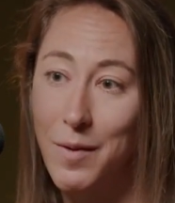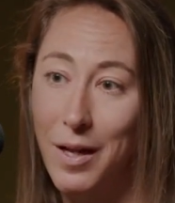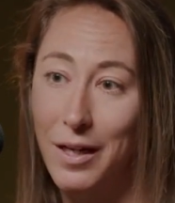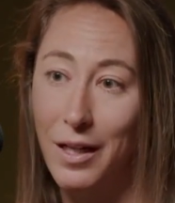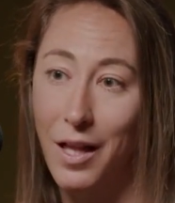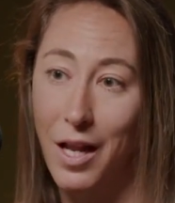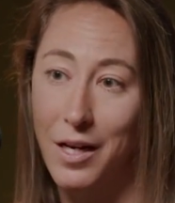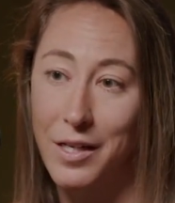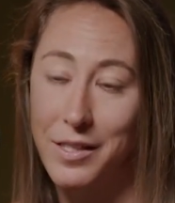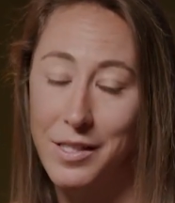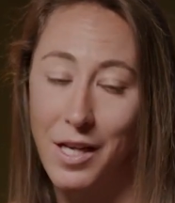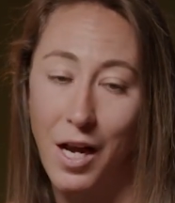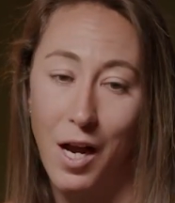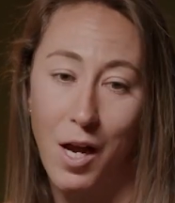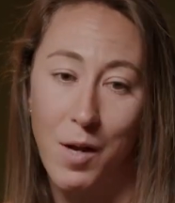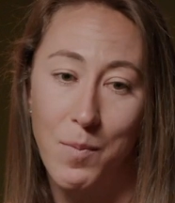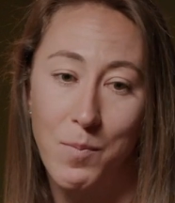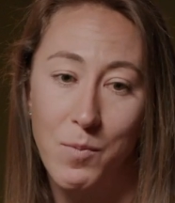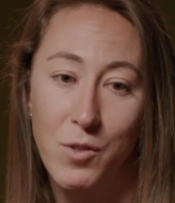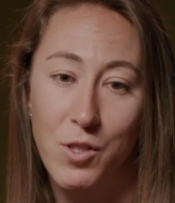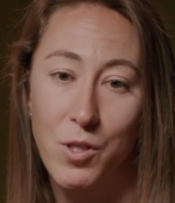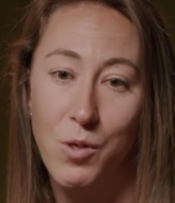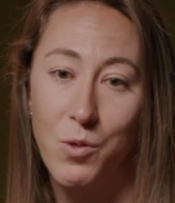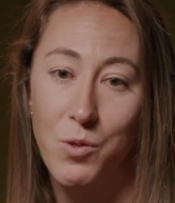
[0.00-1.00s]
And a lot of
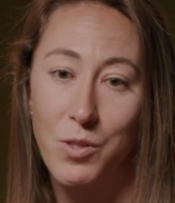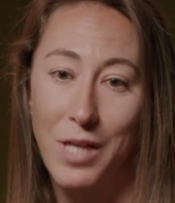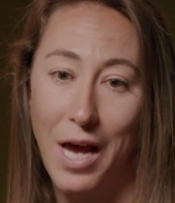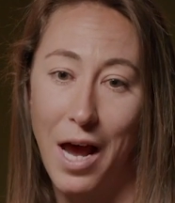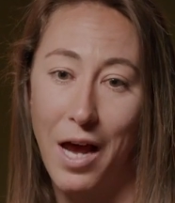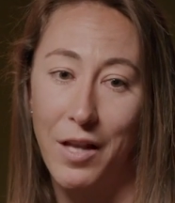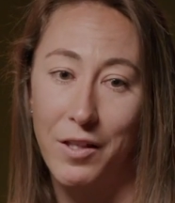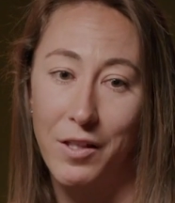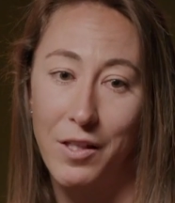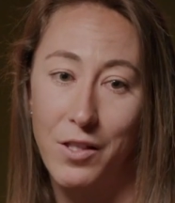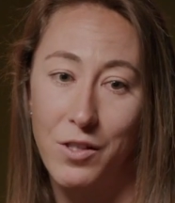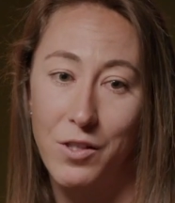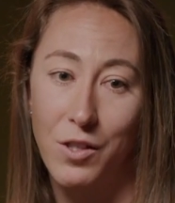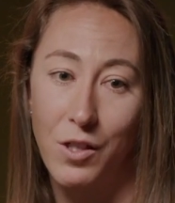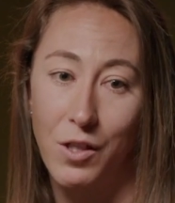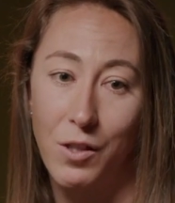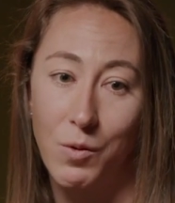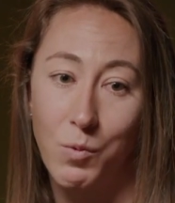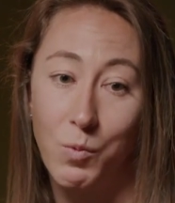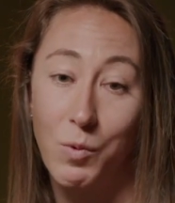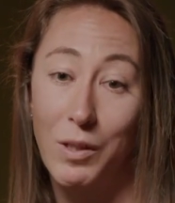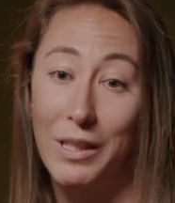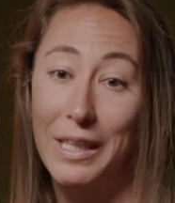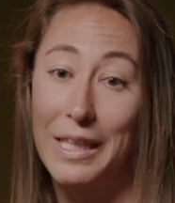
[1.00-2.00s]
times those athletes
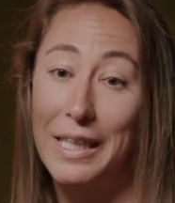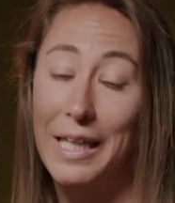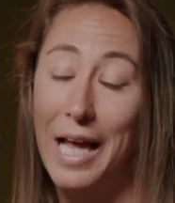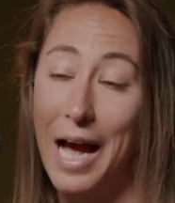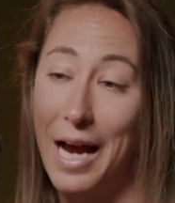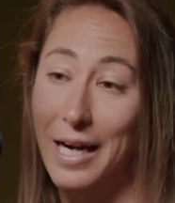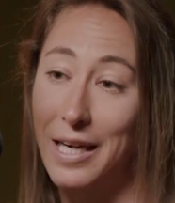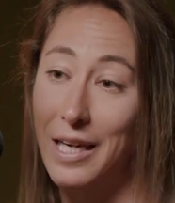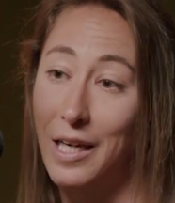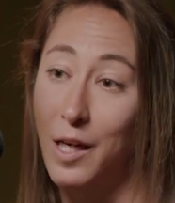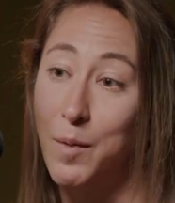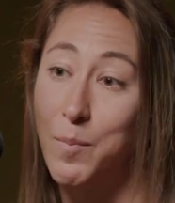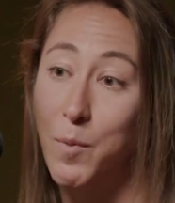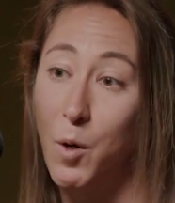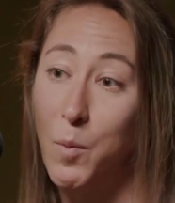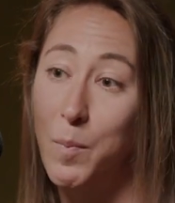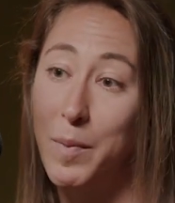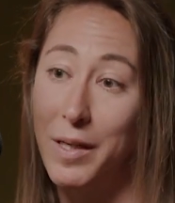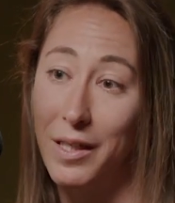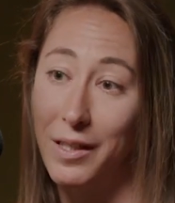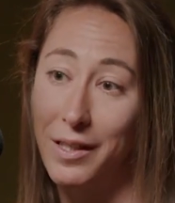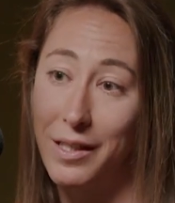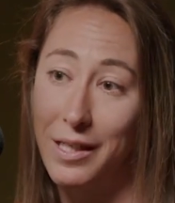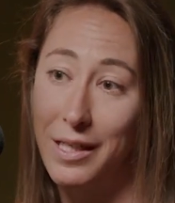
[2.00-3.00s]
are really lacking in
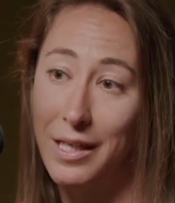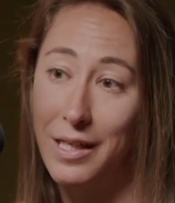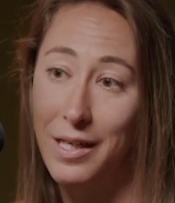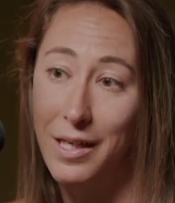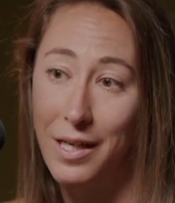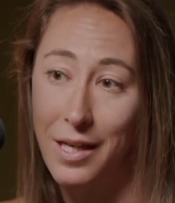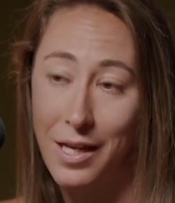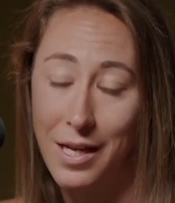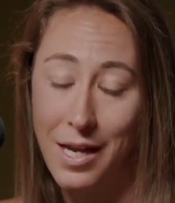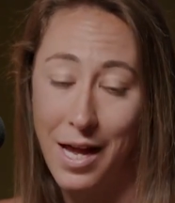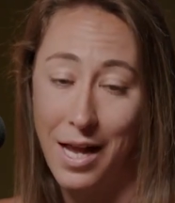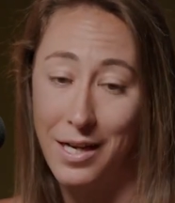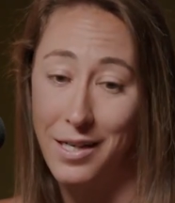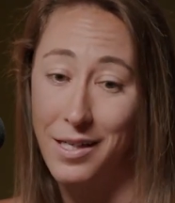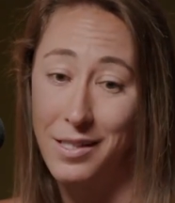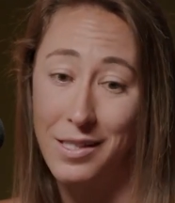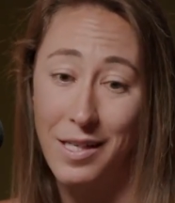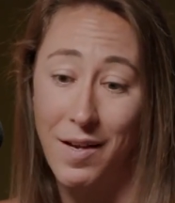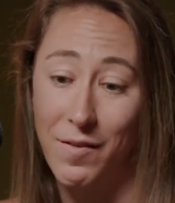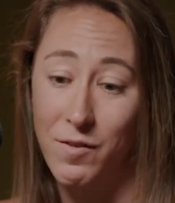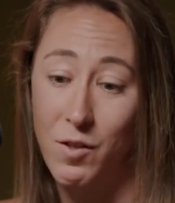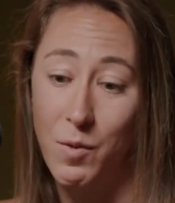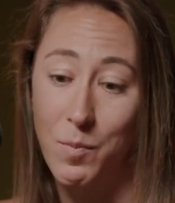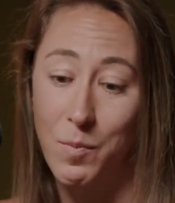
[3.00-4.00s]
mobility, and it
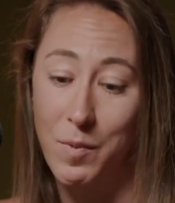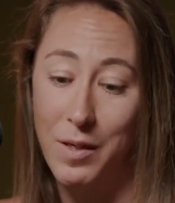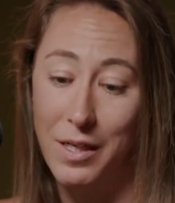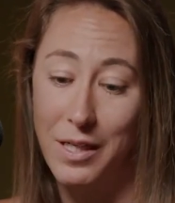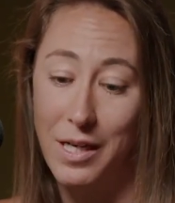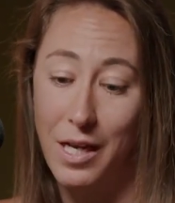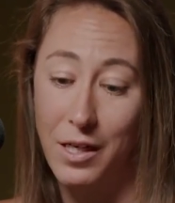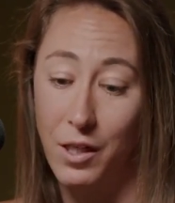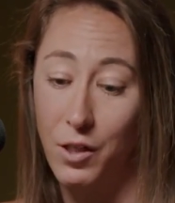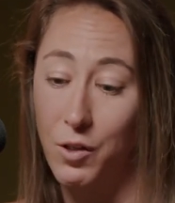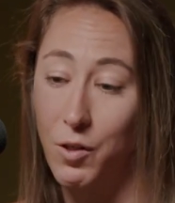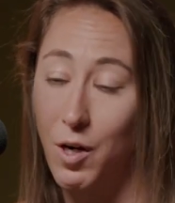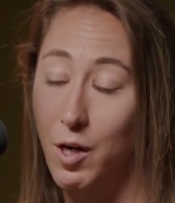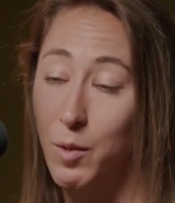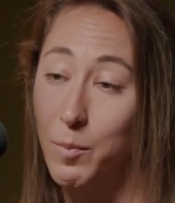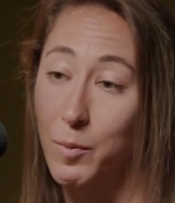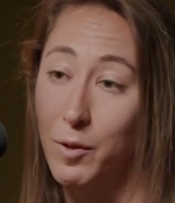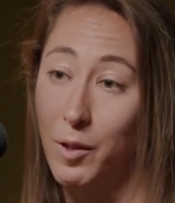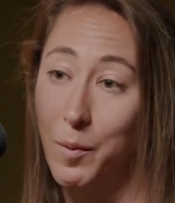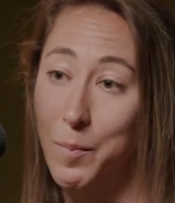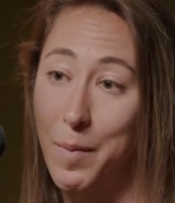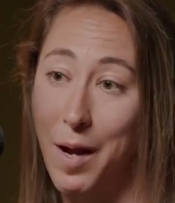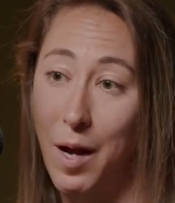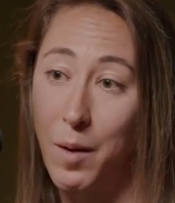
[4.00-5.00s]
doesn't have to be an
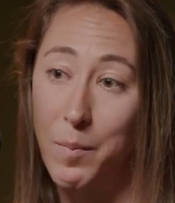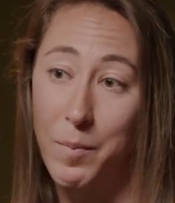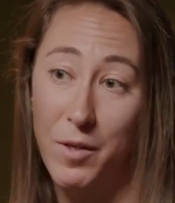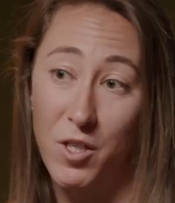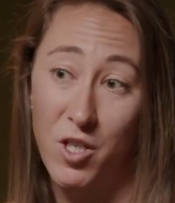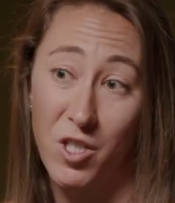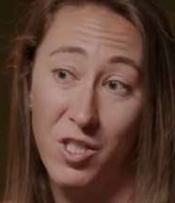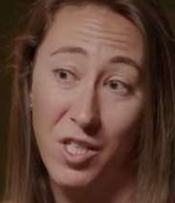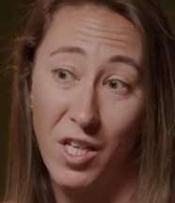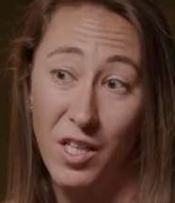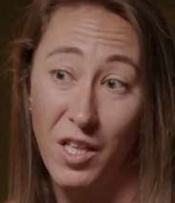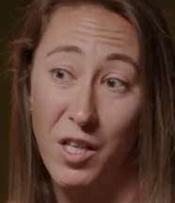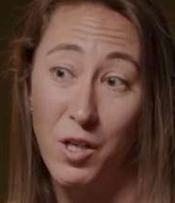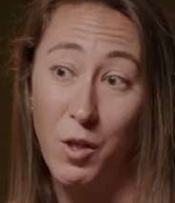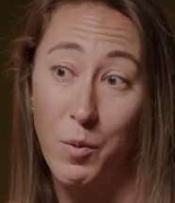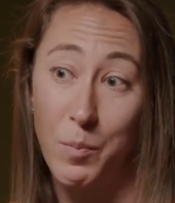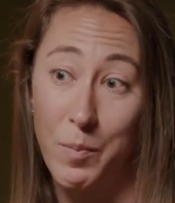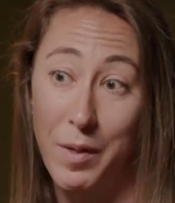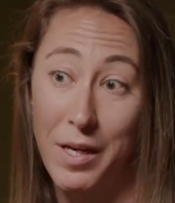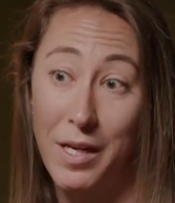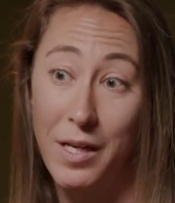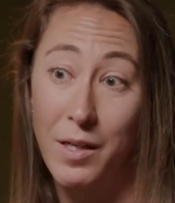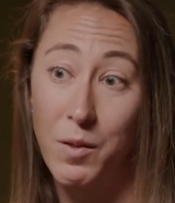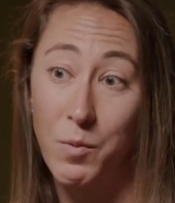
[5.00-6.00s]
incredible amount, but just a little
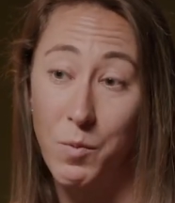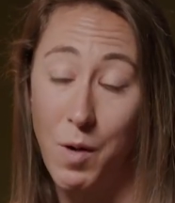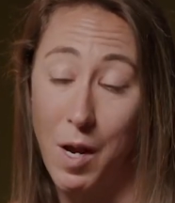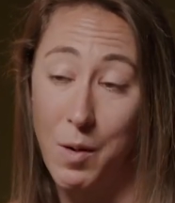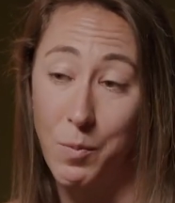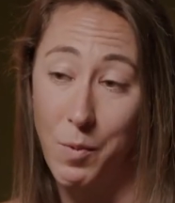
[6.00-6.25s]
bit.